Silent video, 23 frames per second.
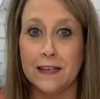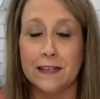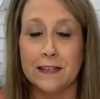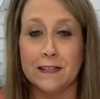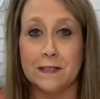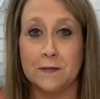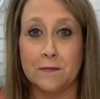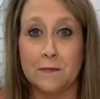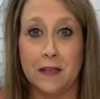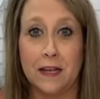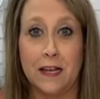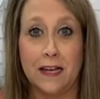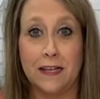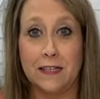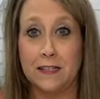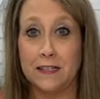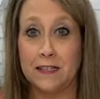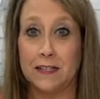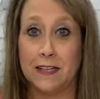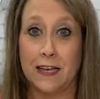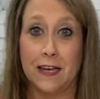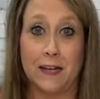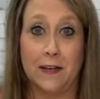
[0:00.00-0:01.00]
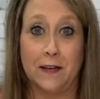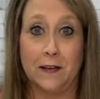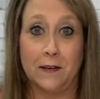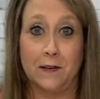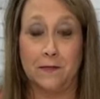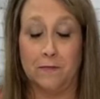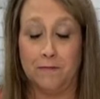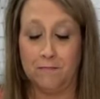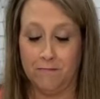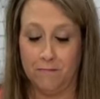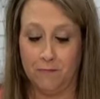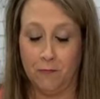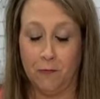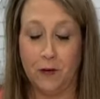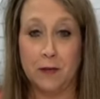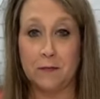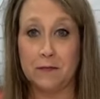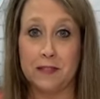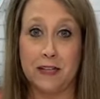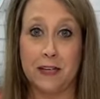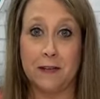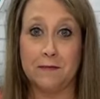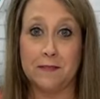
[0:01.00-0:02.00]
Something I just kind of
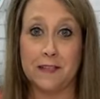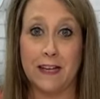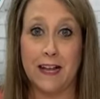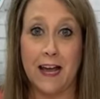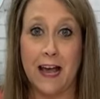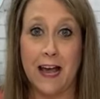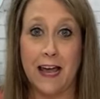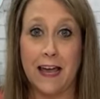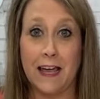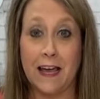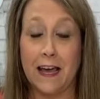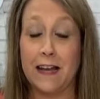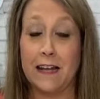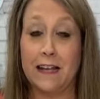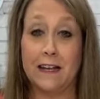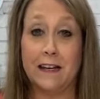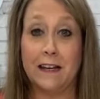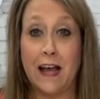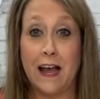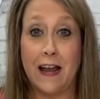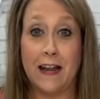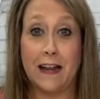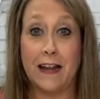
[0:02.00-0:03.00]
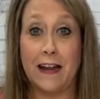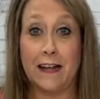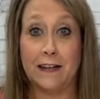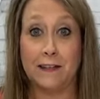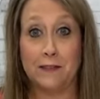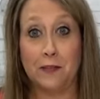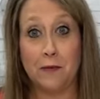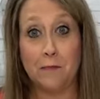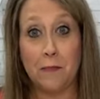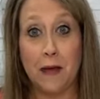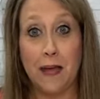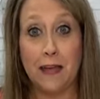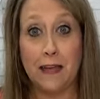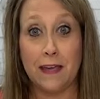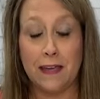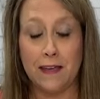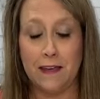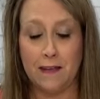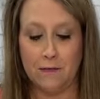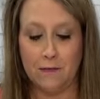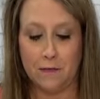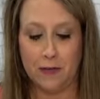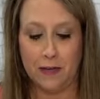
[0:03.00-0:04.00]
whipped up today. I didn't I didn't actually make
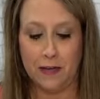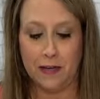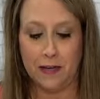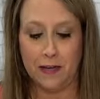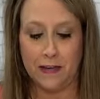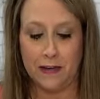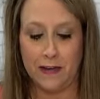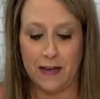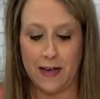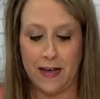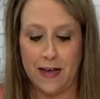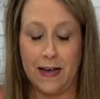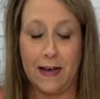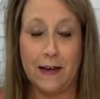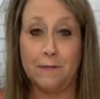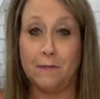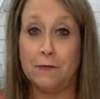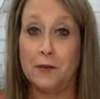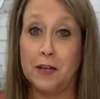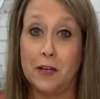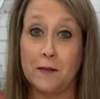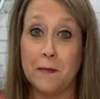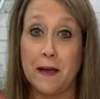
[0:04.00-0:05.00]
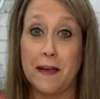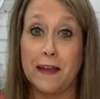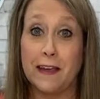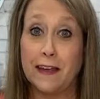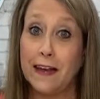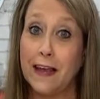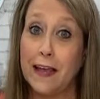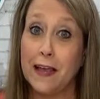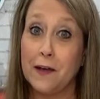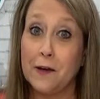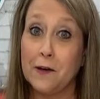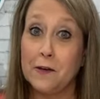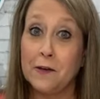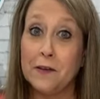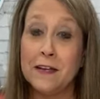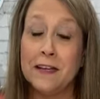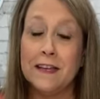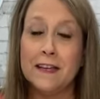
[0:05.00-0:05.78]
it, but uh, I'm gonna make it now.